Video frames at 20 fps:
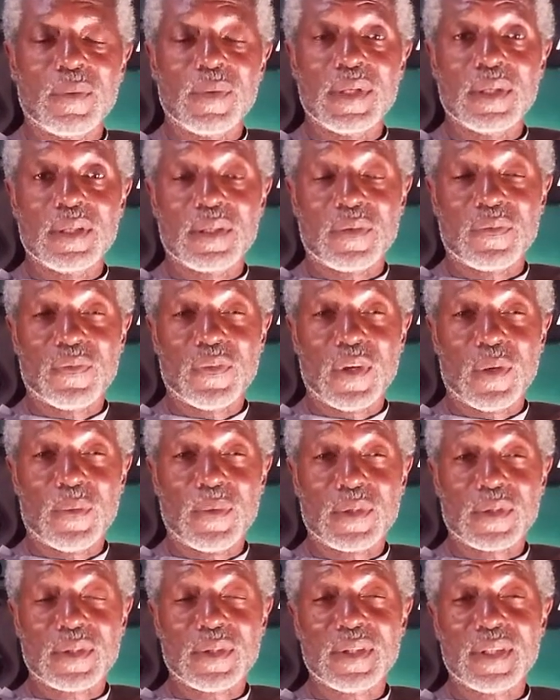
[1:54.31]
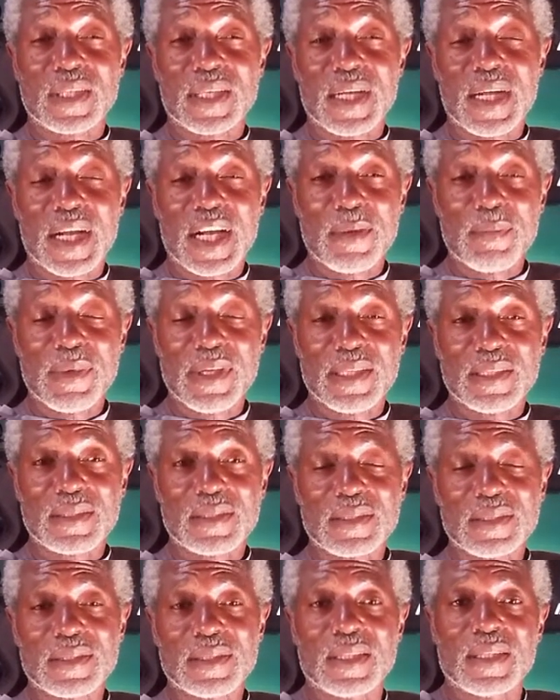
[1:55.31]
We look forward to your
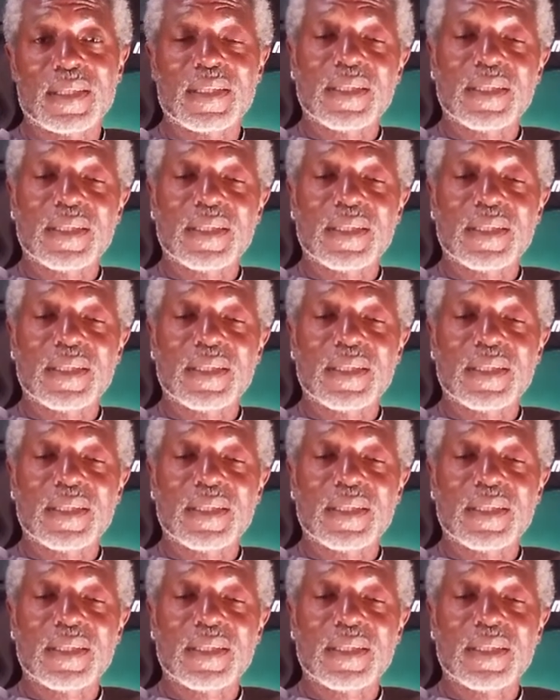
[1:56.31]
comments,